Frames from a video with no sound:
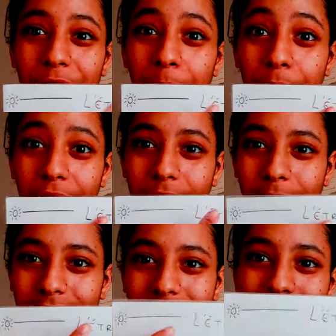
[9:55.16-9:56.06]
of the book that
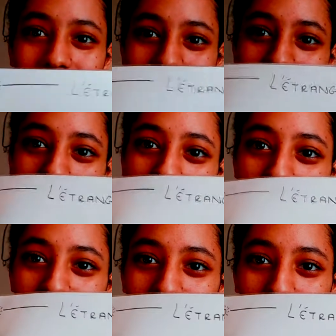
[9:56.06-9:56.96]
was the study, and I
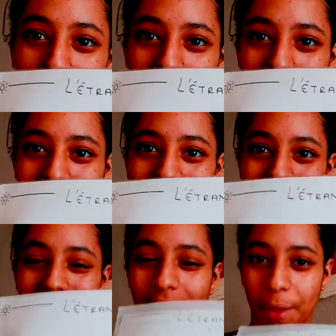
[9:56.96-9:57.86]
drew little pictures
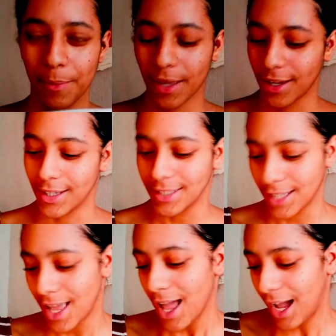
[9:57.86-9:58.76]
because
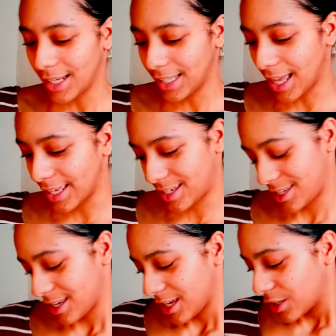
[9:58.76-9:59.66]
I like
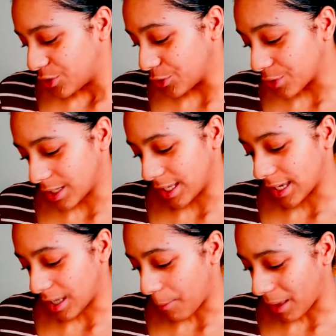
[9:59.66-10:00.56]
doodling
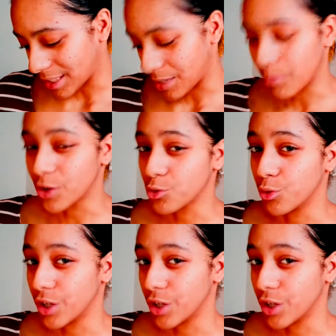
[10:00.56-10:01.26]
and it makes it much more